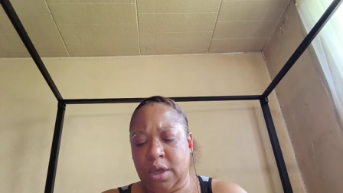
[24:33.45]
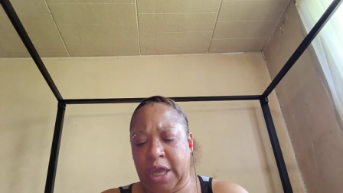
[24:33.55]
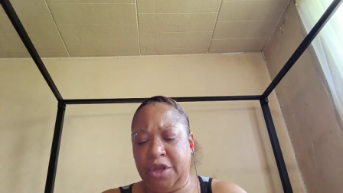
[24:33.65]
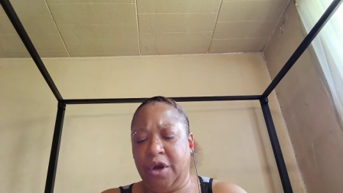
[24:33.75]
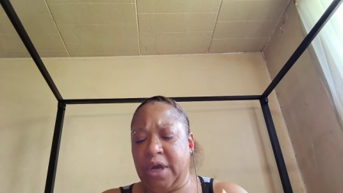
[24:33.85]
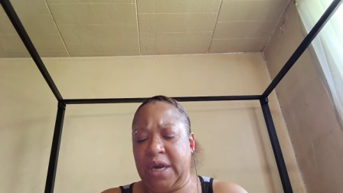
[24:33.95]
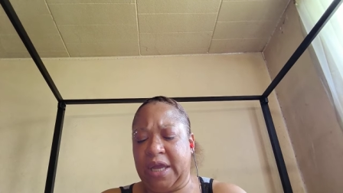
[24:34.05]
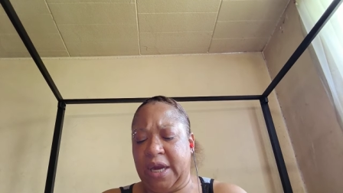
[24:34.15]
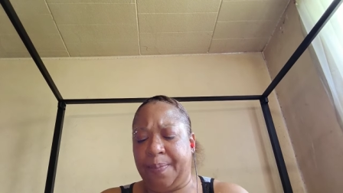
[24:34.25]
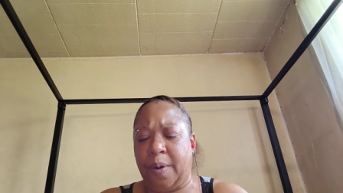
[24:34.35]
And you're going to
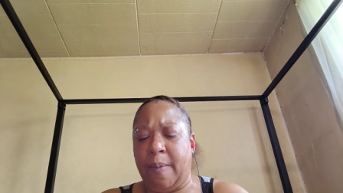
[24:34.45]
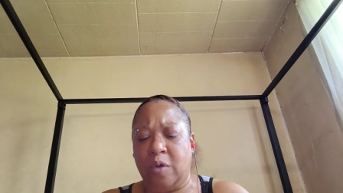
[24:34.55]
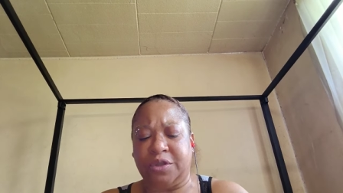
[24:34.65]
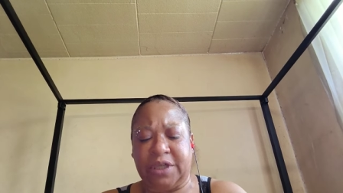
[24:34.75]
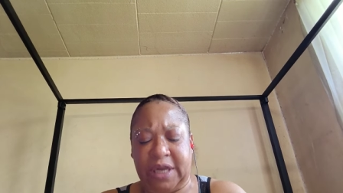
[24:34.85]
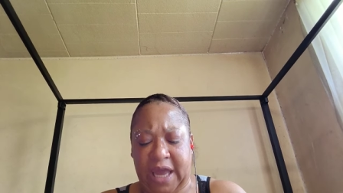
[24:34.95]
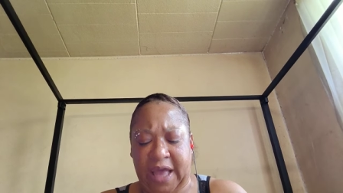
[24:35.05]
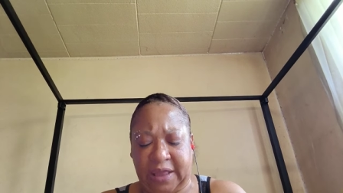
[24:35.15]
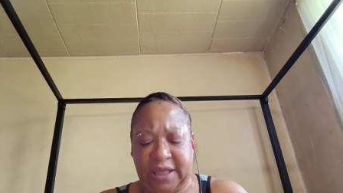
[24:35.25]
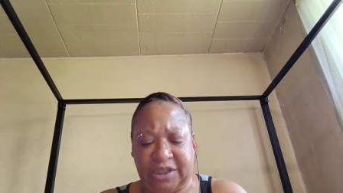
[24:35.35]
get a promotion
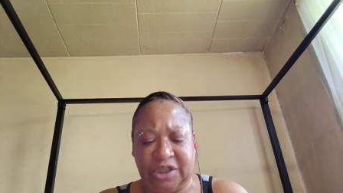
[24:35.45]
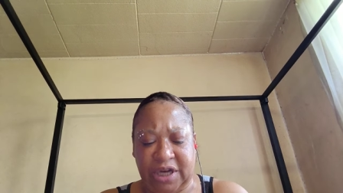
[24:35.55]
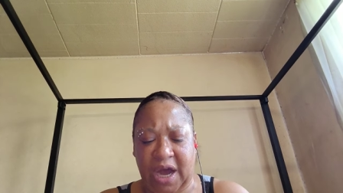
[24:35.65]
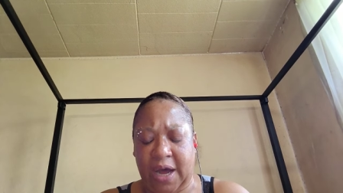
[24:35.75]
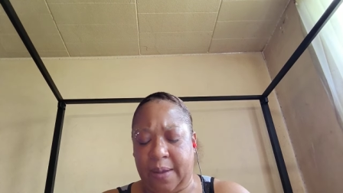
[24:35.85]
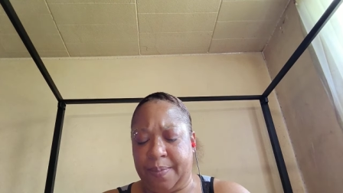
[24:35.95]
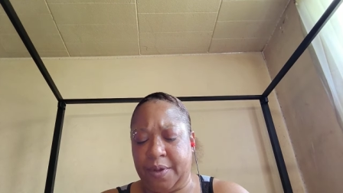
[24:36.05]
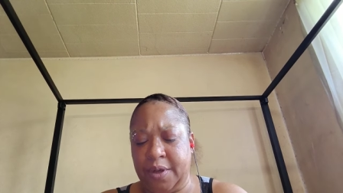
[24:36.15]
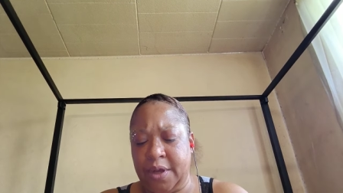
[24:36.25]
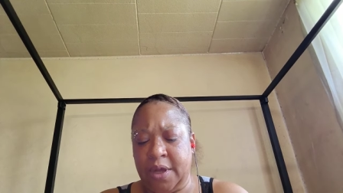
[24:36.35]
at this job.
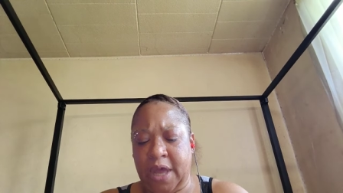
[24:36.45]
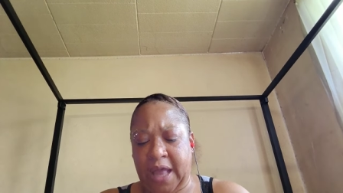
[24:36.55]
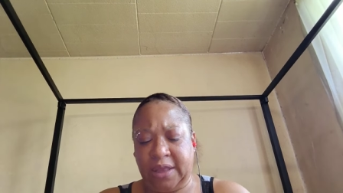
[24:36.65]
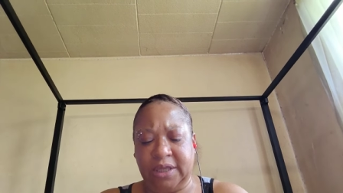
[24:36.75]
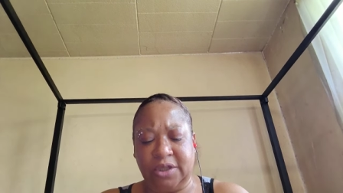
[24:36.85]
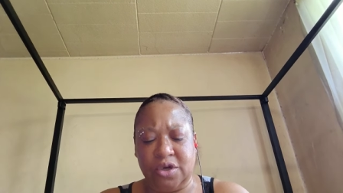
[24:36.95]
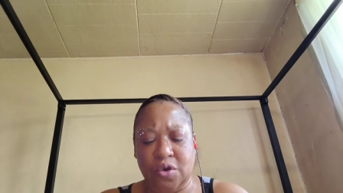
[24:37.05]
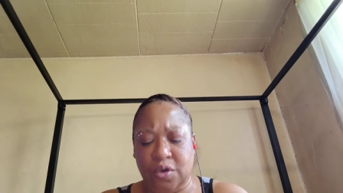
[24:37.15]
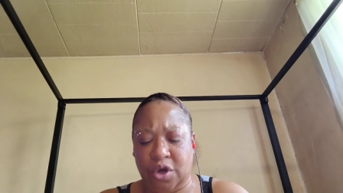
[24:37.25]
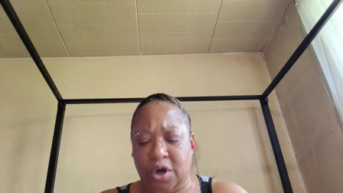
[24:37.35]
At this
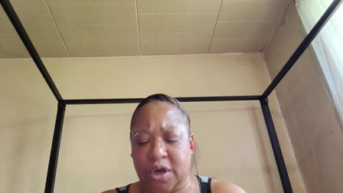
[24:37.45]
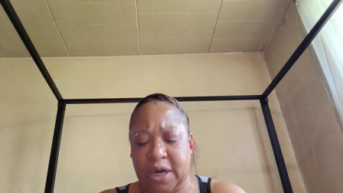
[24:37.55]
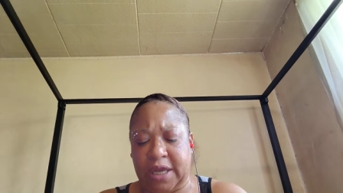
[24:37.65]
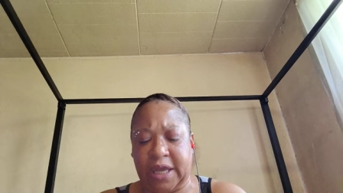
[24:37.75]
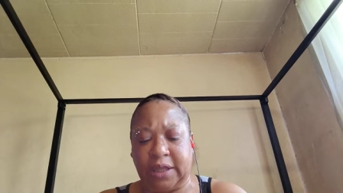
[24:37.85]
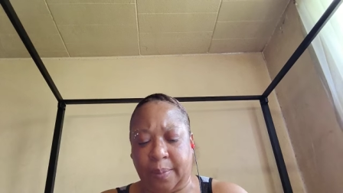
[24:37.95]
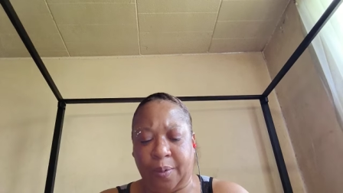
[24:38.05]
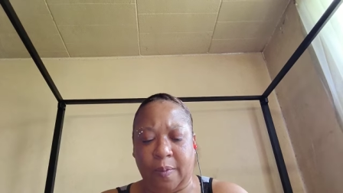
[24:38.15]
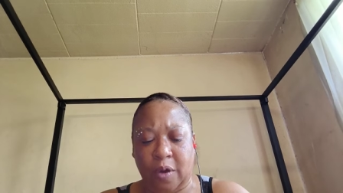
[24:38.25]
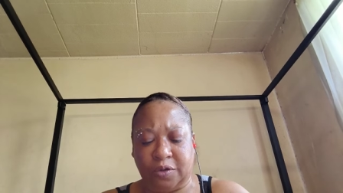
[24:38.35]
new, you're going to get the
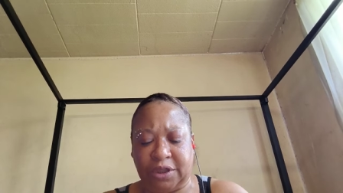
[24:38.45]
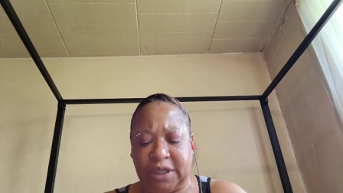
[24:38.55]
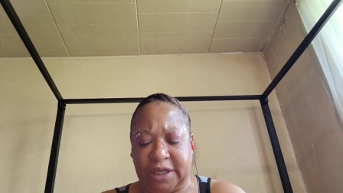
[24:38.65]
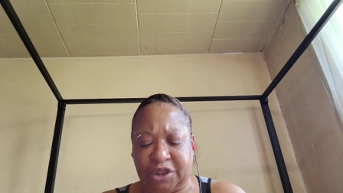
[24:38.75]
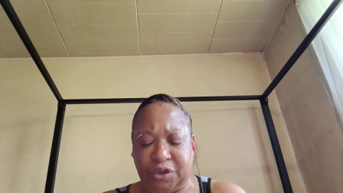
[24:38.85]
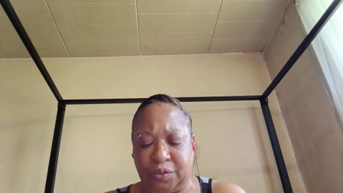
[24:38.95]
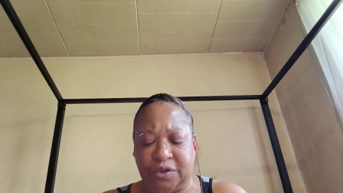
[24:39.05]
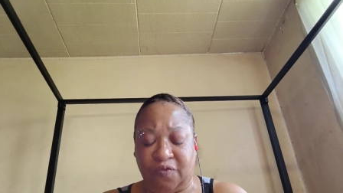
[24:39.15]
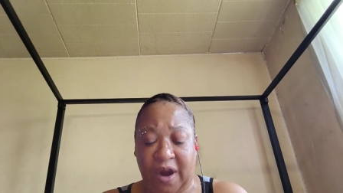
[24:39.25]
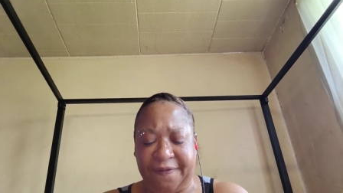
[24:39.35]
promotion that you
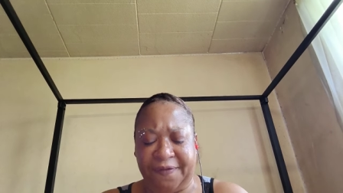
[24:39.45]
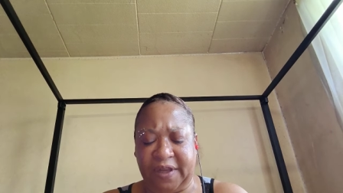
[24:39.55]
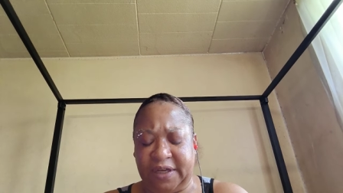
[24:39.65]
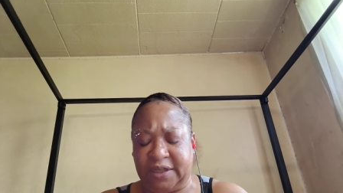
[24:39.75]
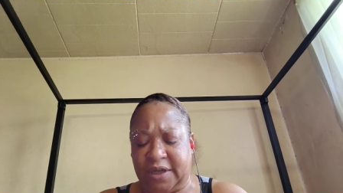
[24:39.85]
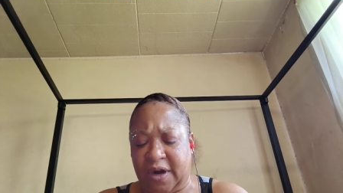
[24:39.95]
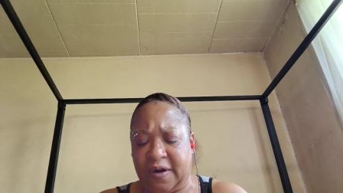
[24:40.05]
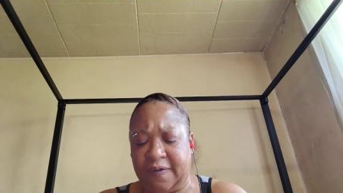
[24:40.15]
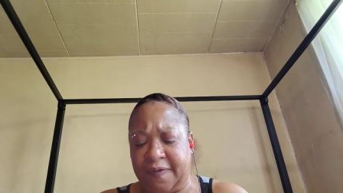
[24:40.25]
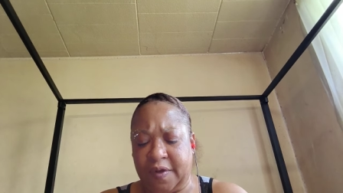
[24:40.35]
rightfully
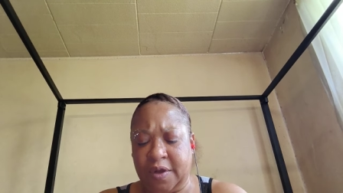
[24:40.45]
deserve.